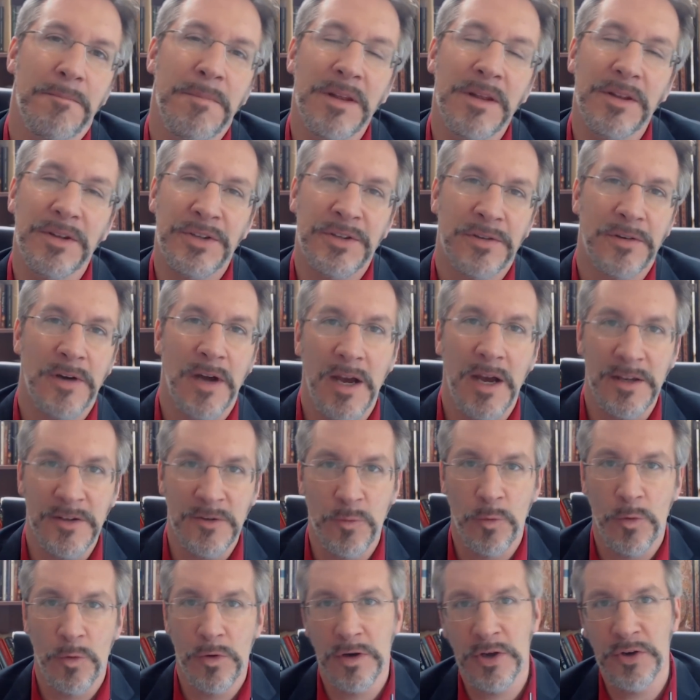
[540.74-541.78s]
militarized
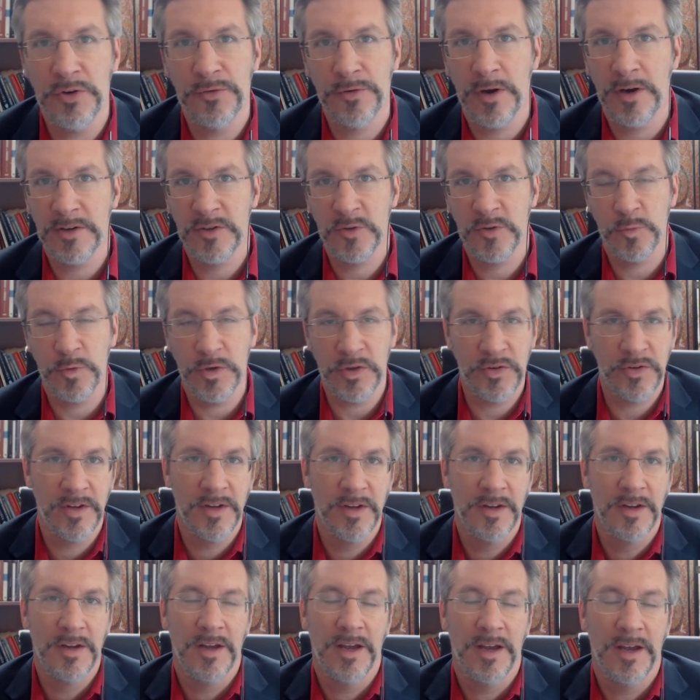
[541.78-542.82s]
war on drugs, which
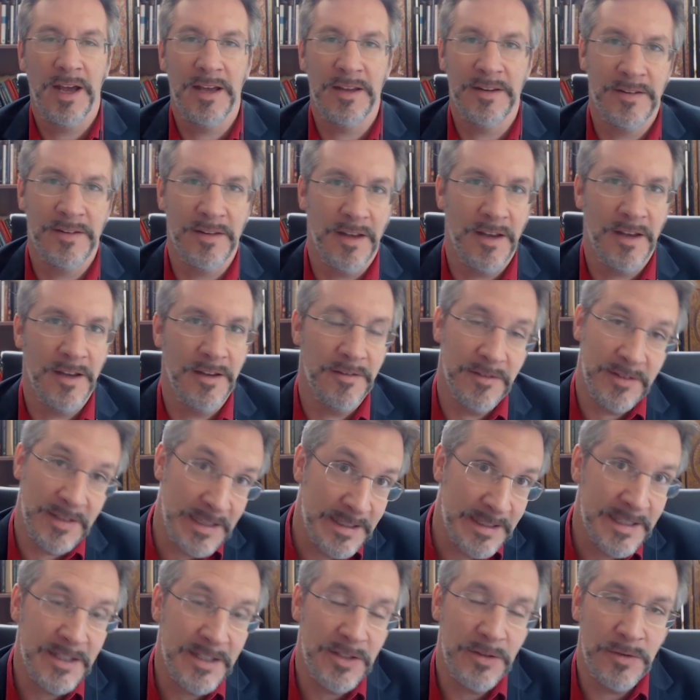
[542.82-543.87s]
has uh,
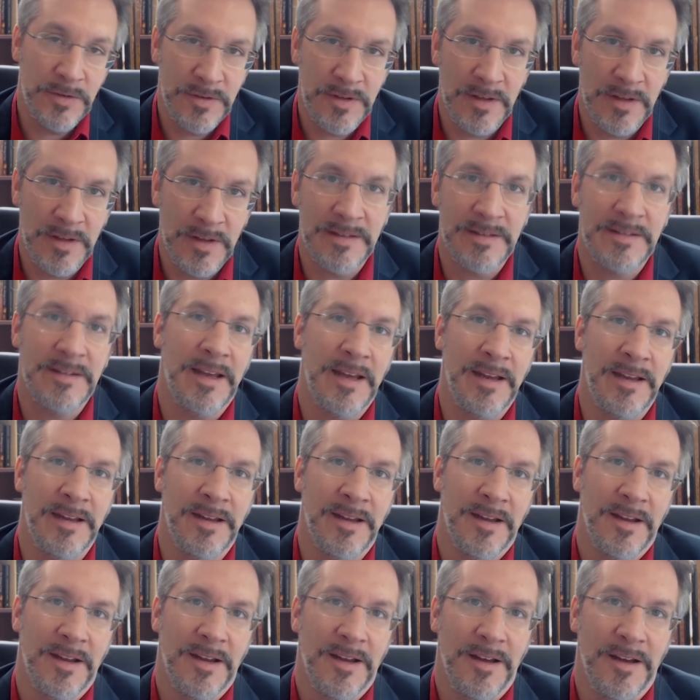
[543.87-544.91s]
continues to this
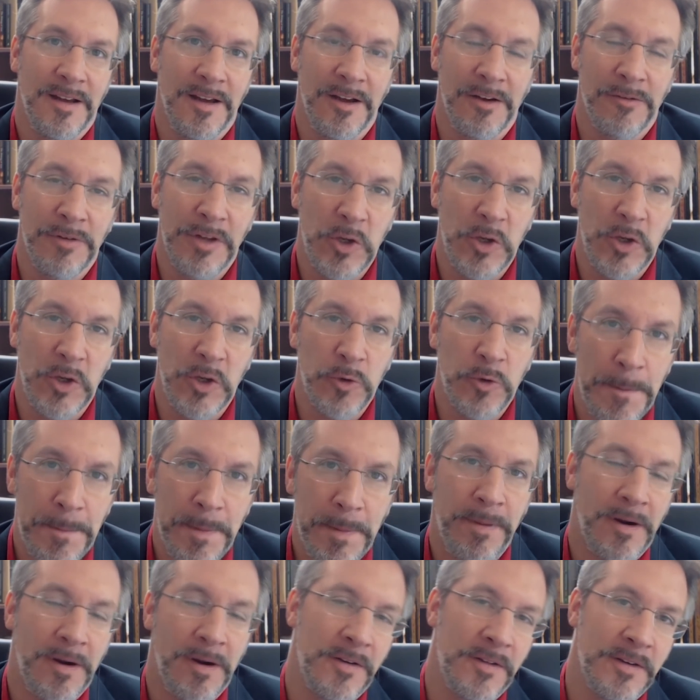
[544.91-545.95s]
day, uh, really rip
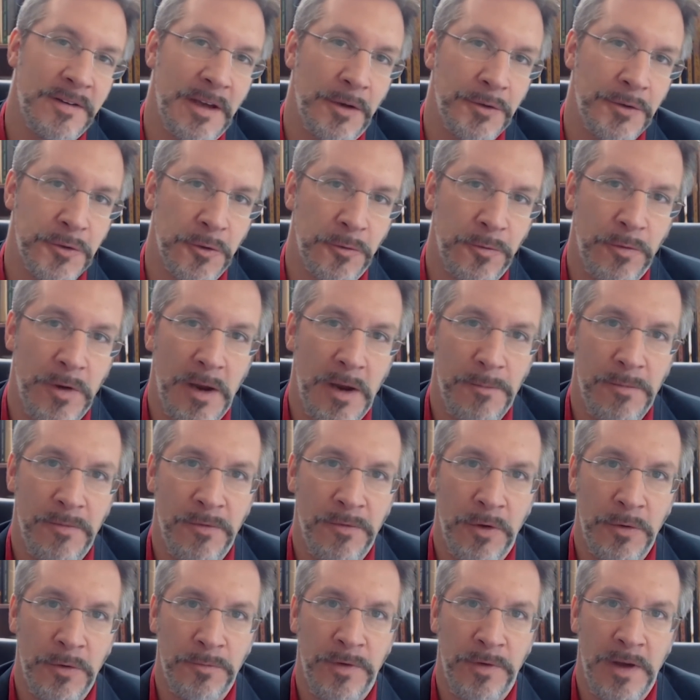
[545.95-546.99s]
apart the social
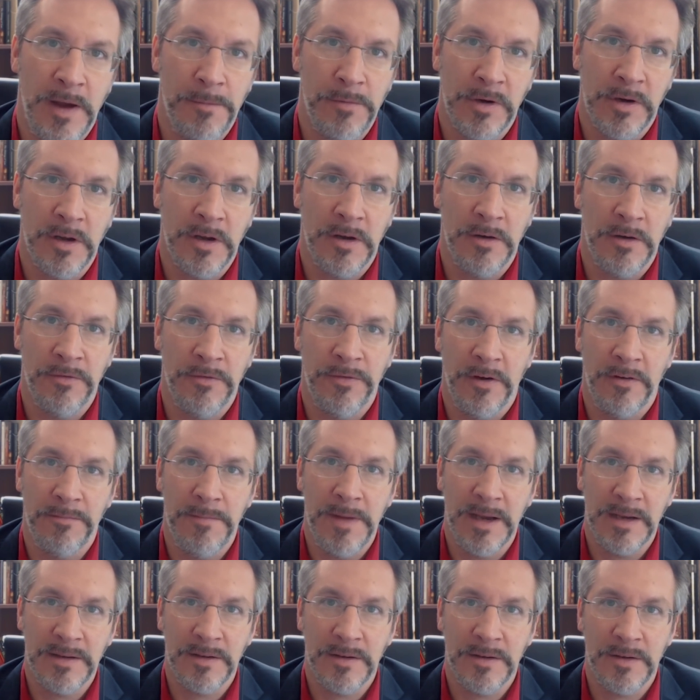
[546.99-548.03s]
fabric of, of
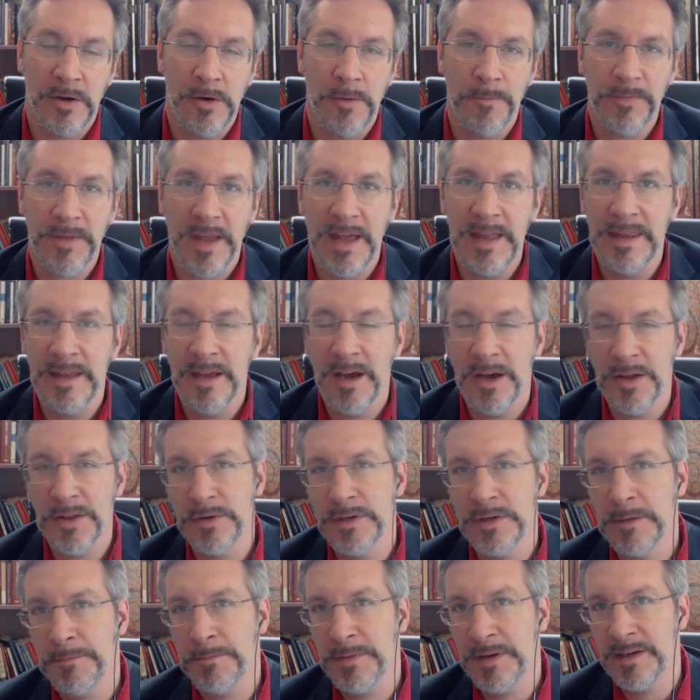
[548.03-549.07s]
Mexico. And the
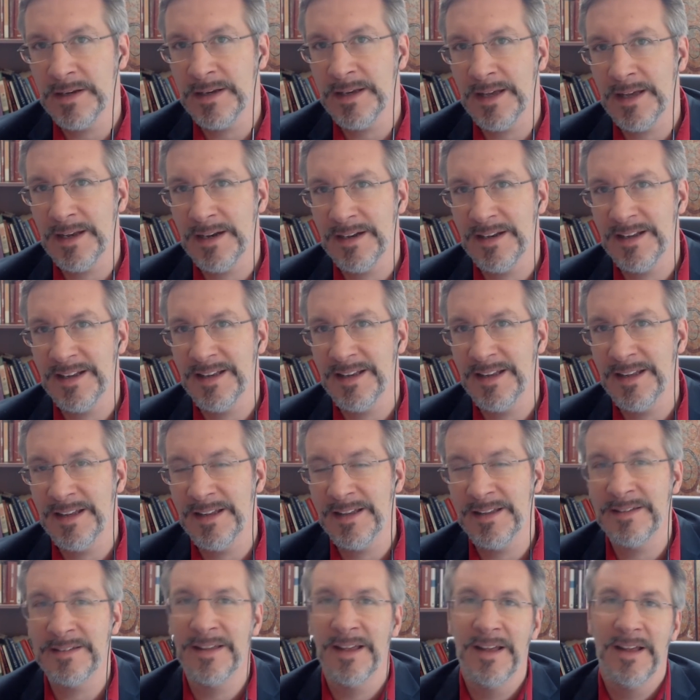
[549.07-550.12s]
other independent candidate
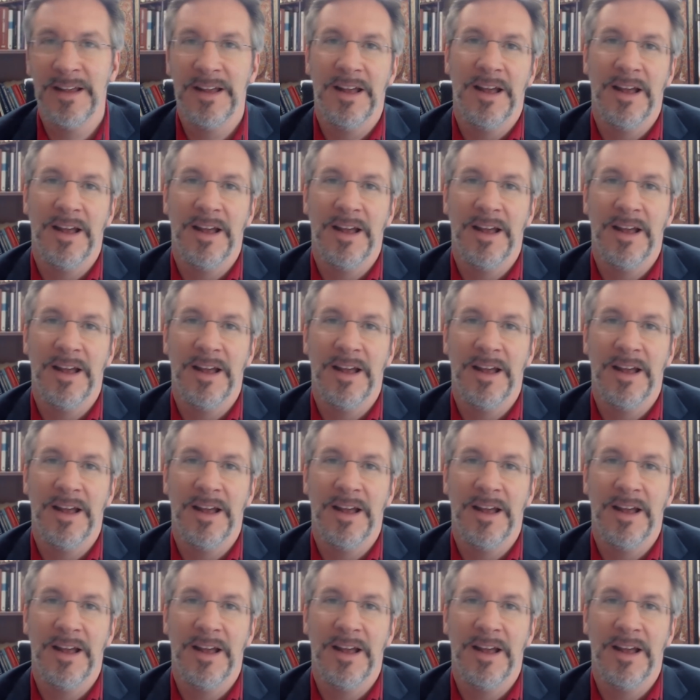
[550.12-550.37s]
is